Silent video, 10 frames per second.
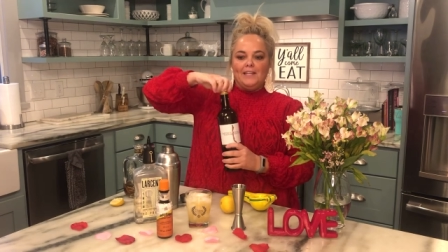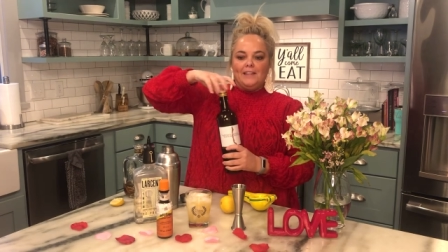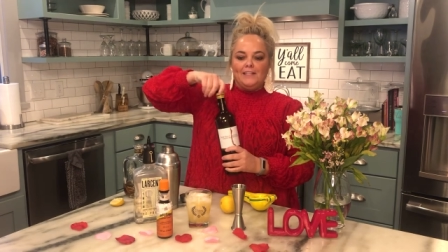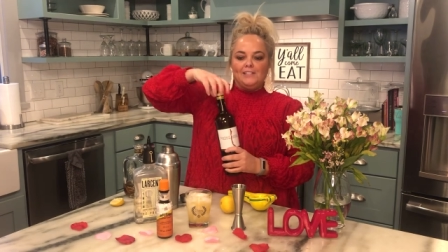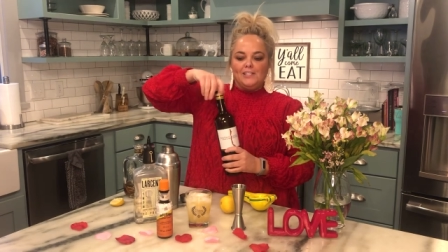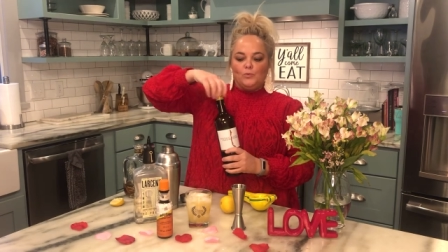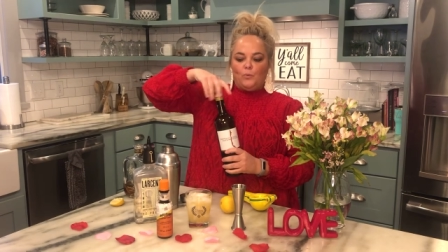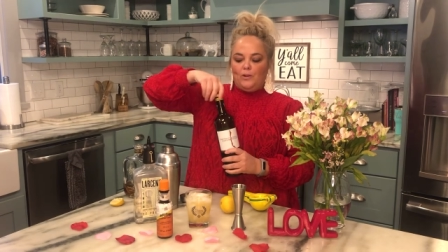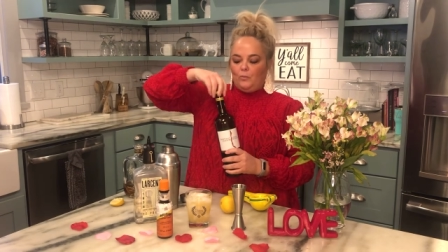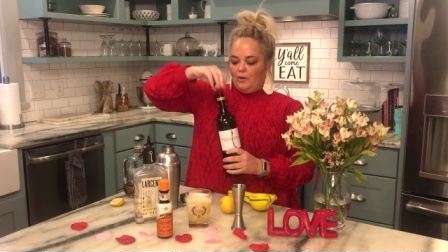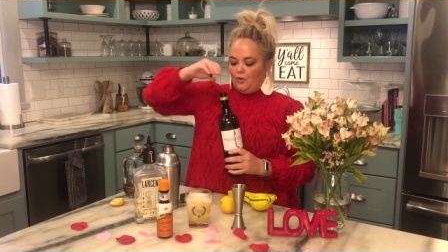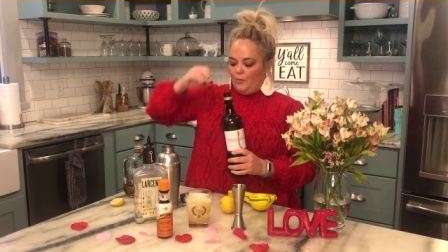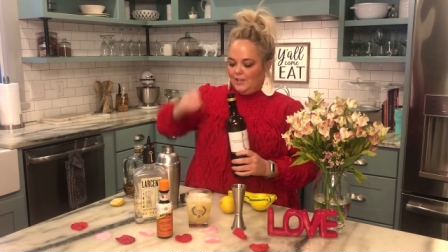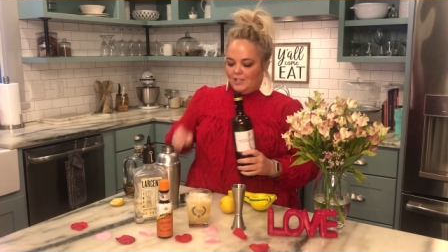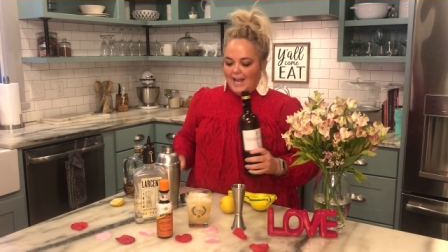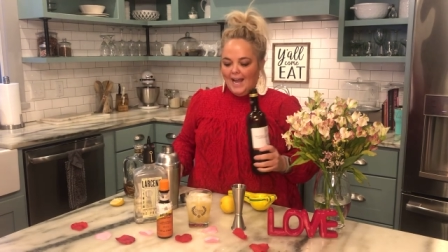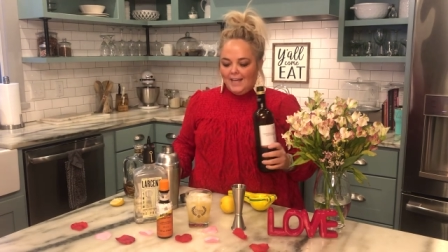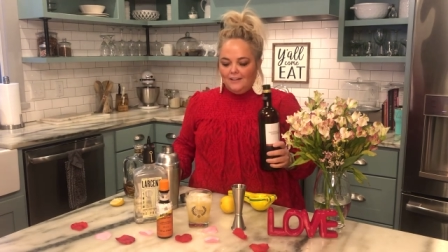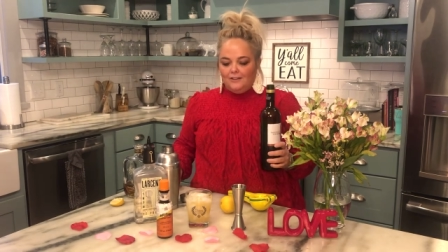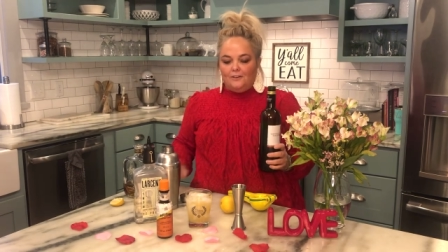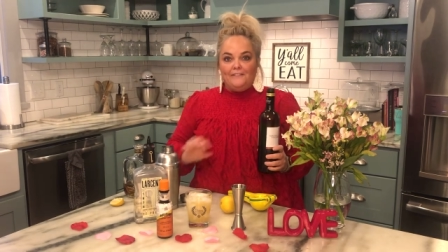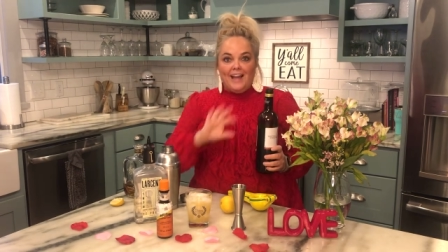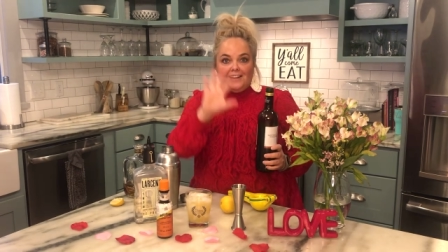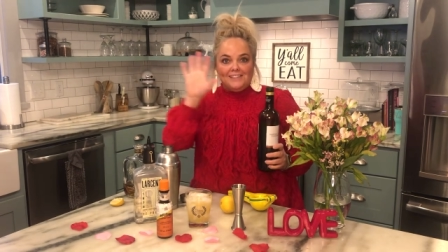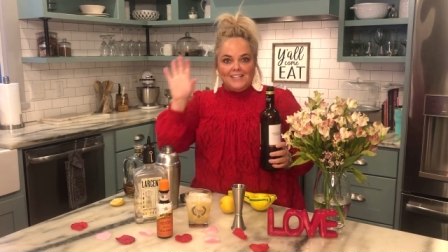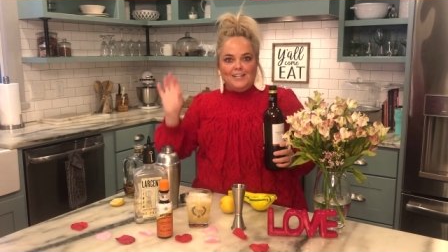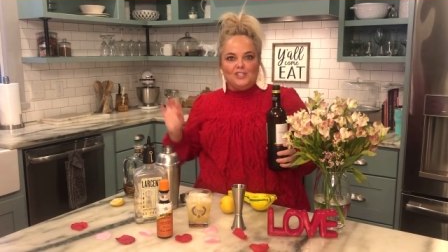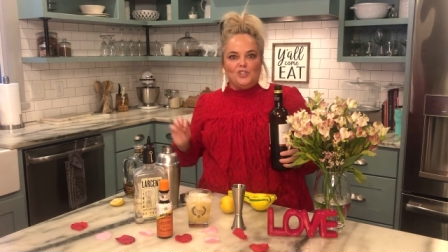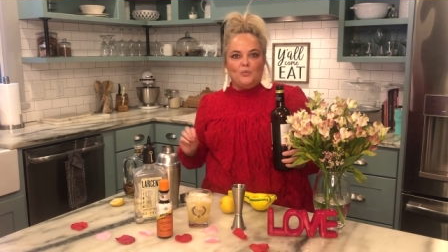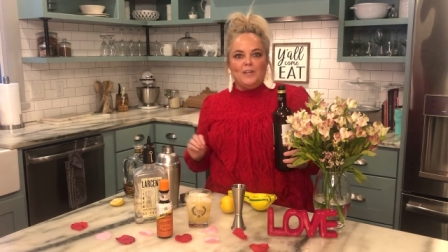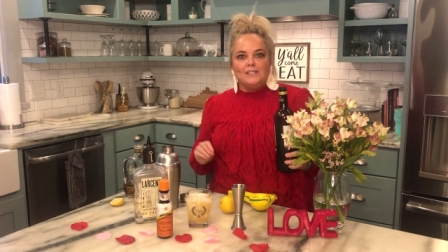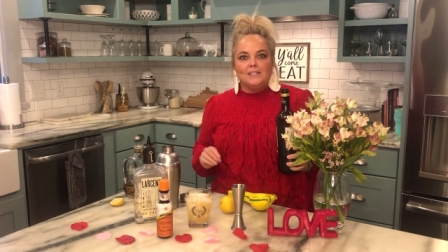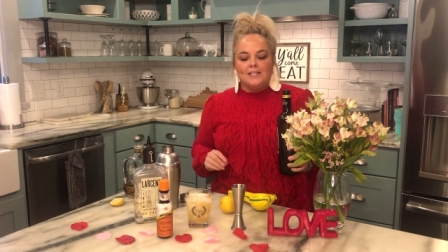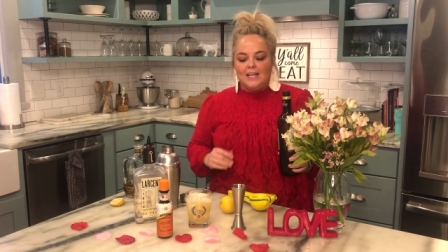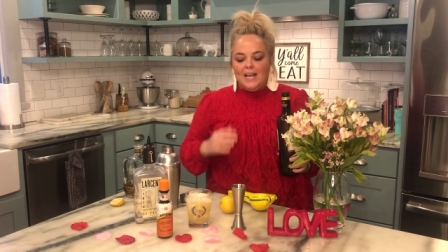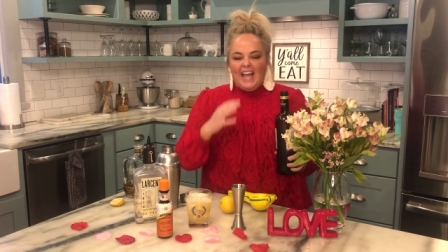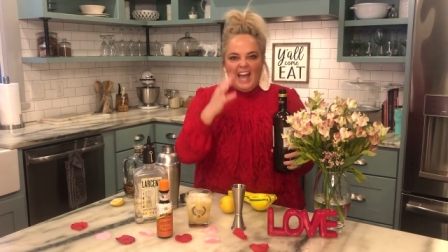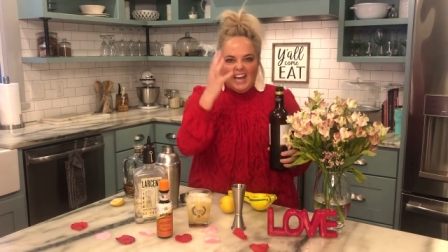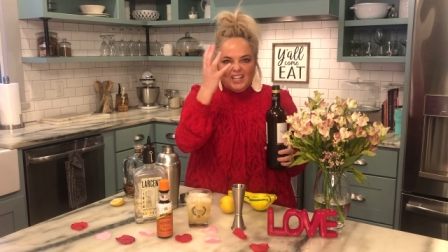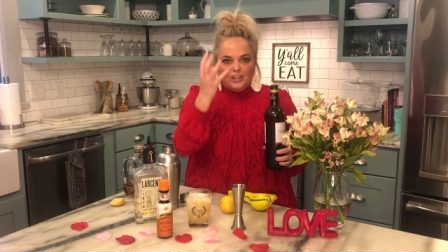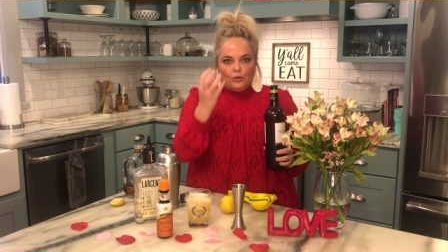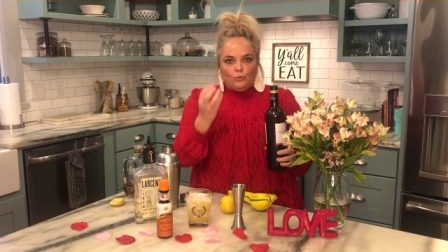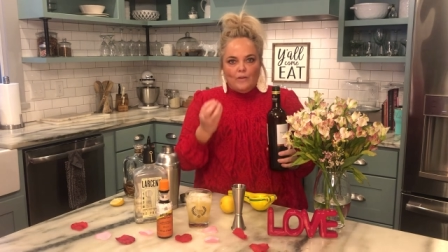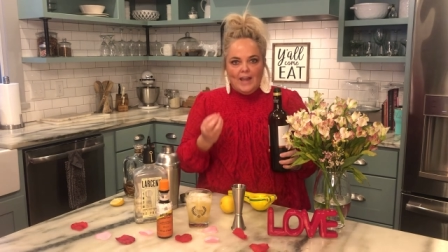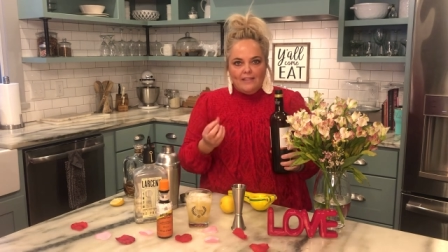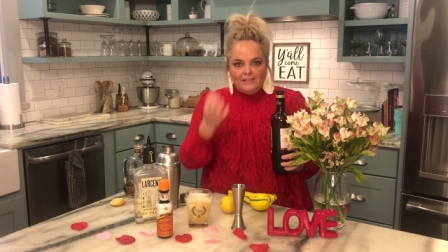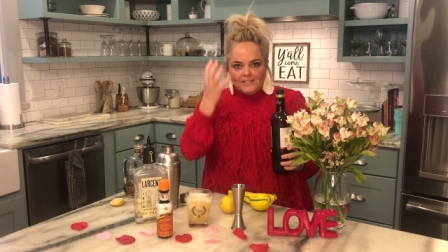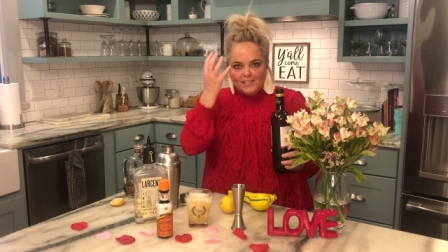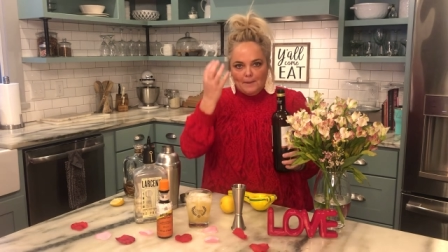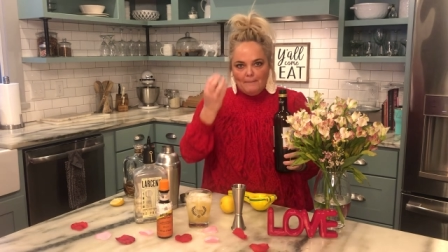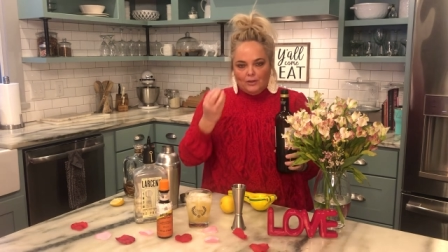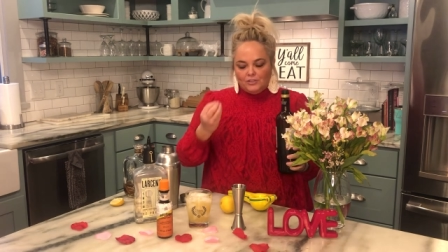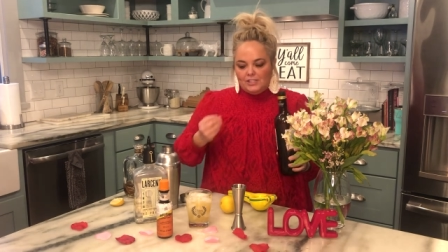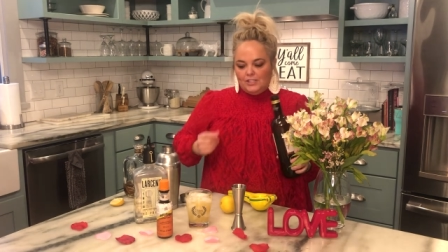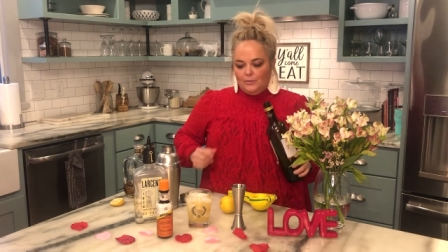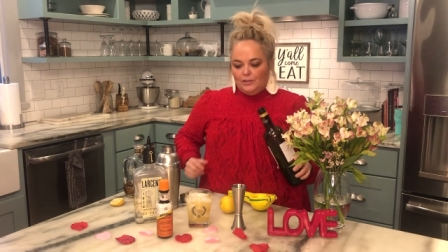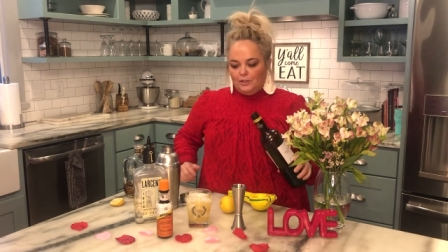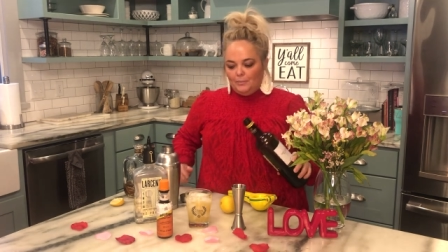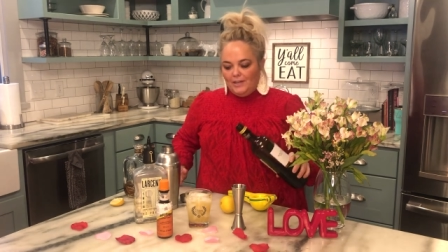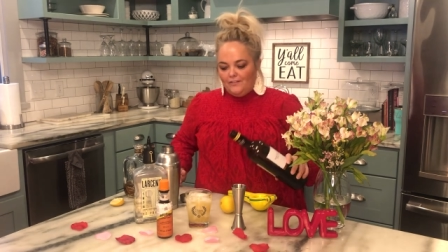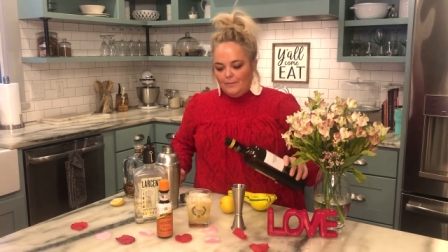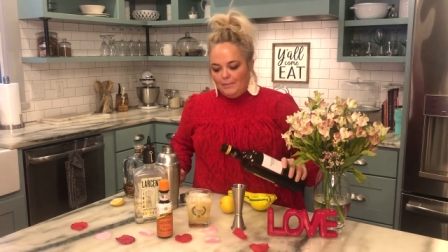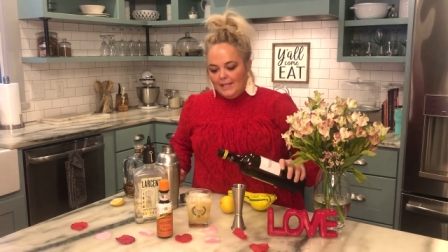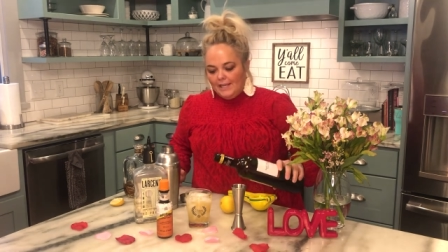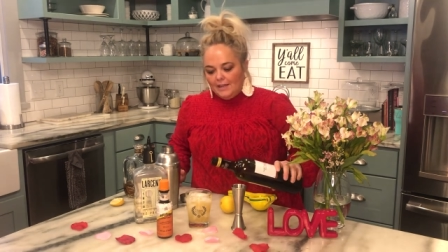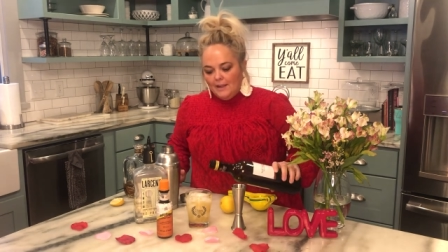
This is when we're going to add a little Valentine's twist, add a little red that's gonna melt into a little bit of a pink,